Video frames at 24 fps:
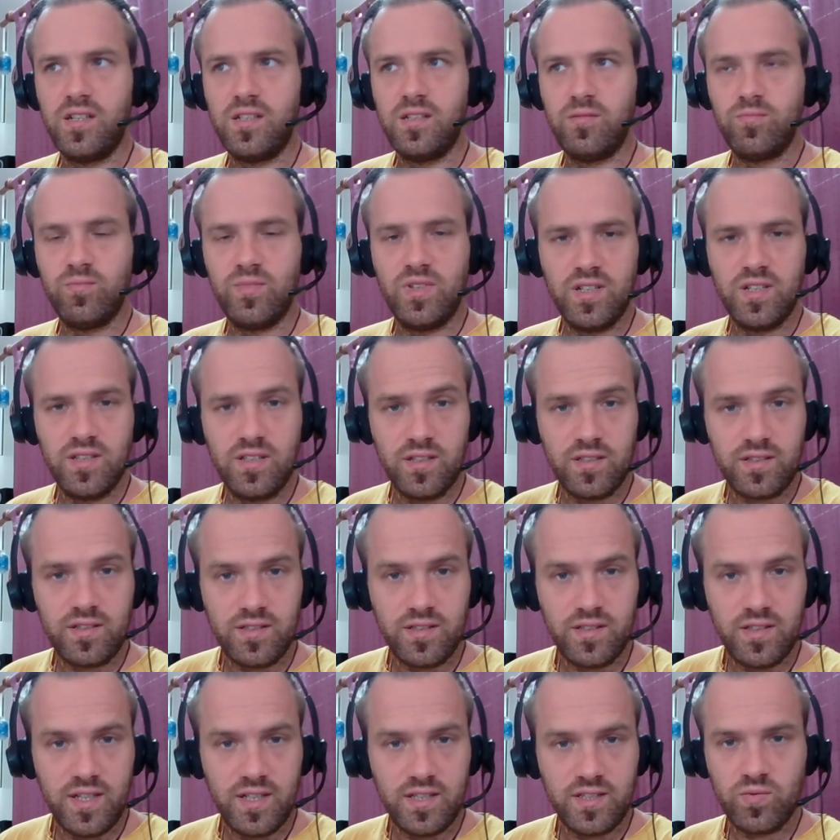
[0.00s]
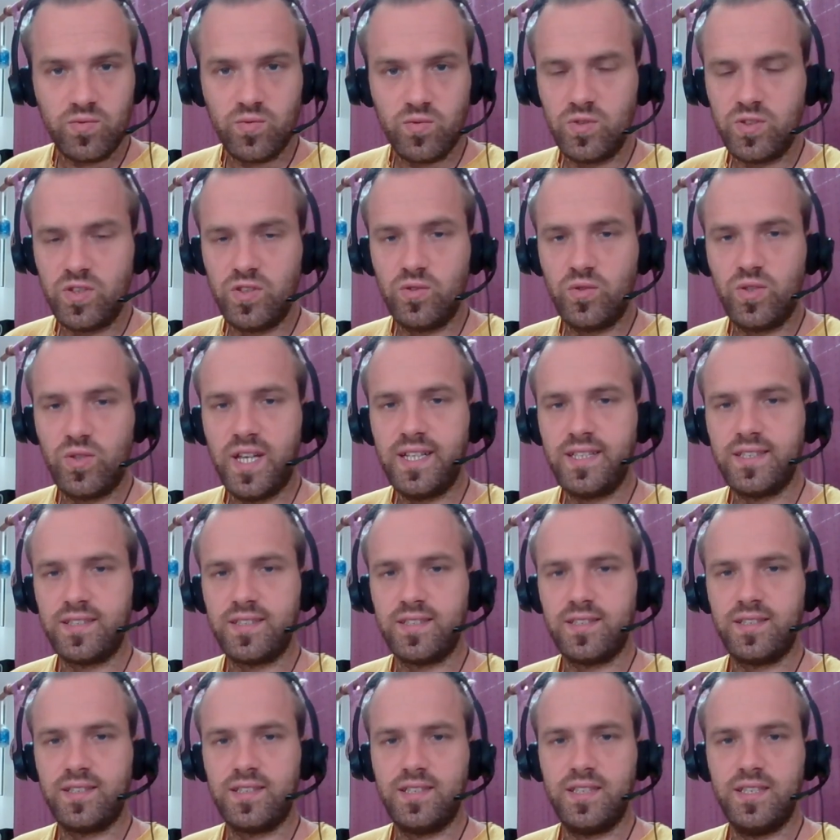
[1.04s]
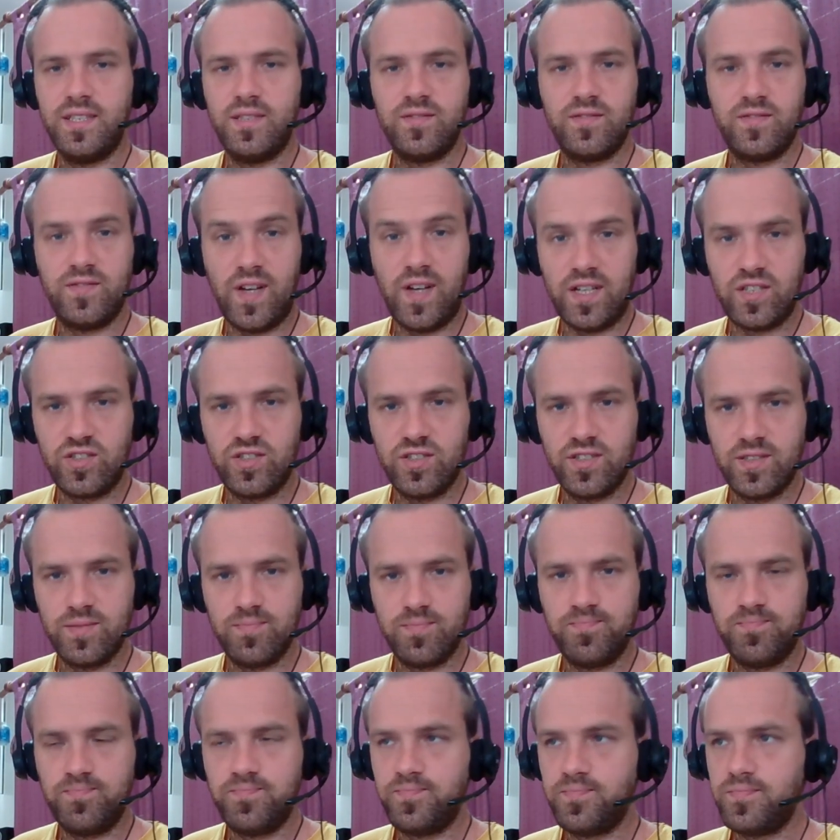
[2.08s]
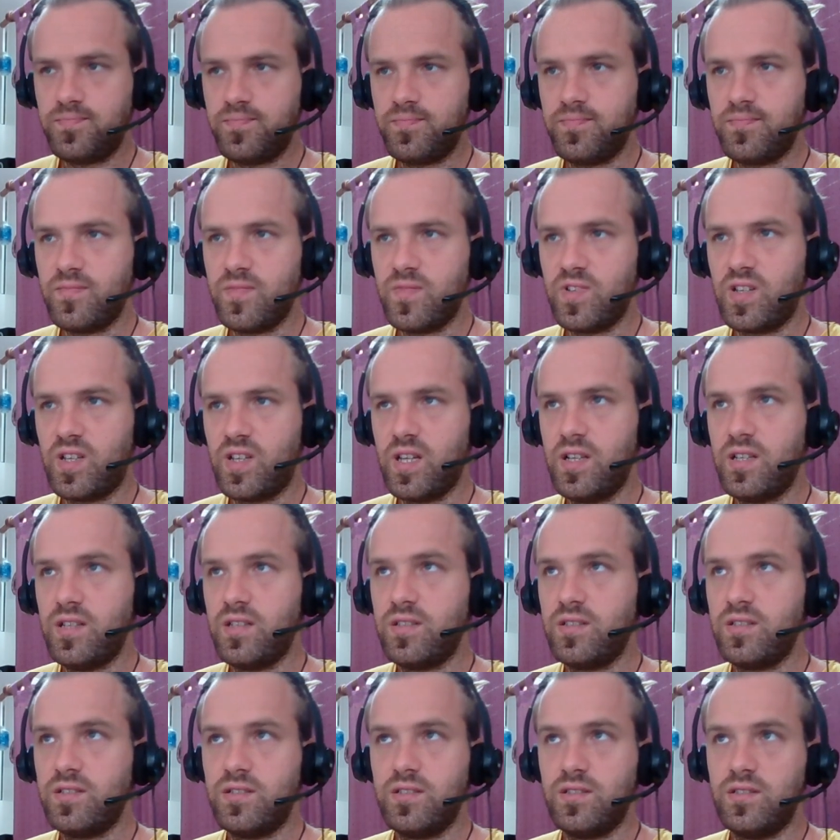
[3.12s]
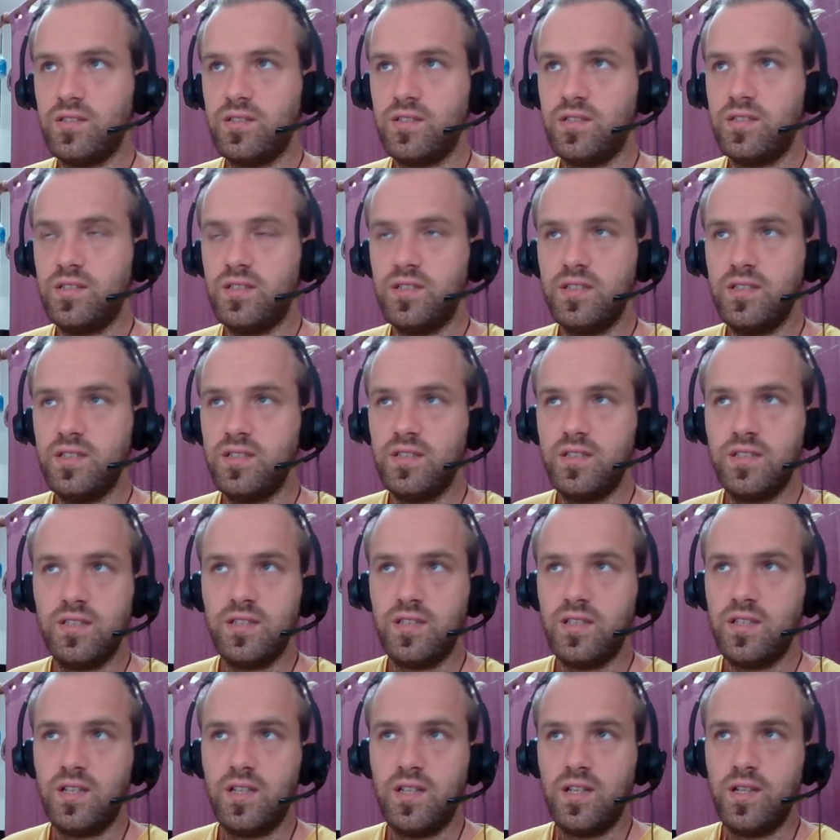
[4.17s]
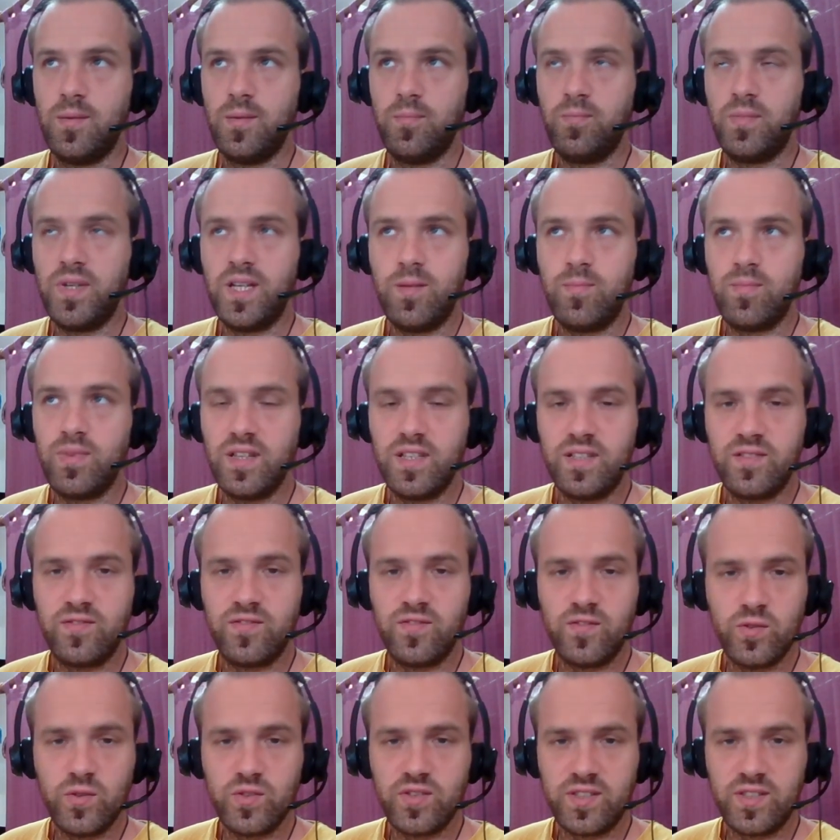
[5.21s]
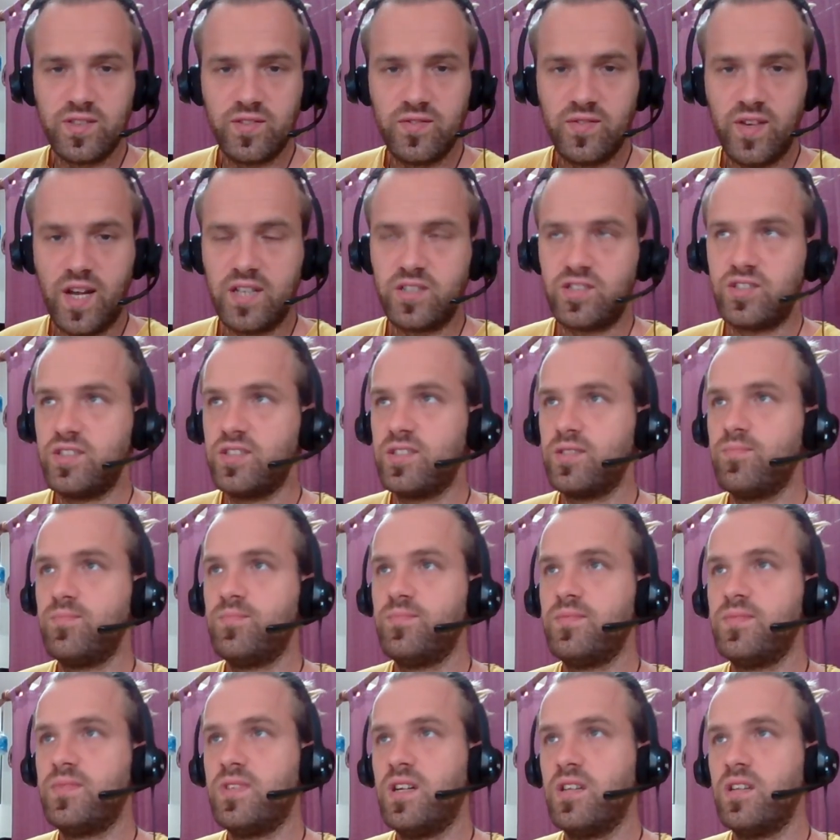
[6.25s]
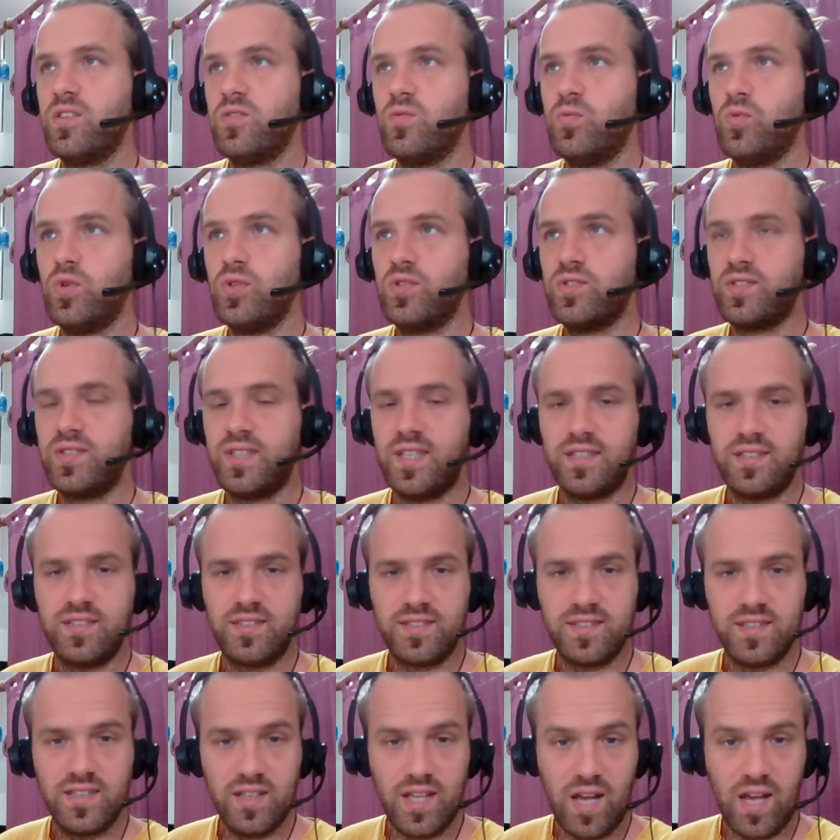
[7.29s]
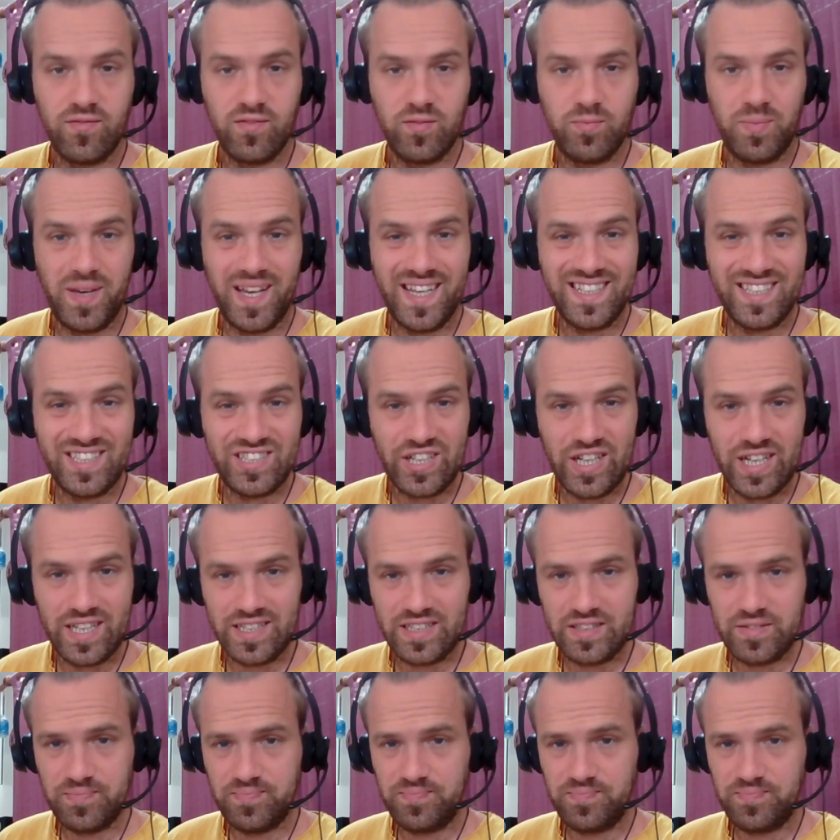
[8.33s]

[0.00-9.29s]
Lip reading: But that's what you get in fascism, okay? The people enforcing fascism are the ones that still have a paycheck.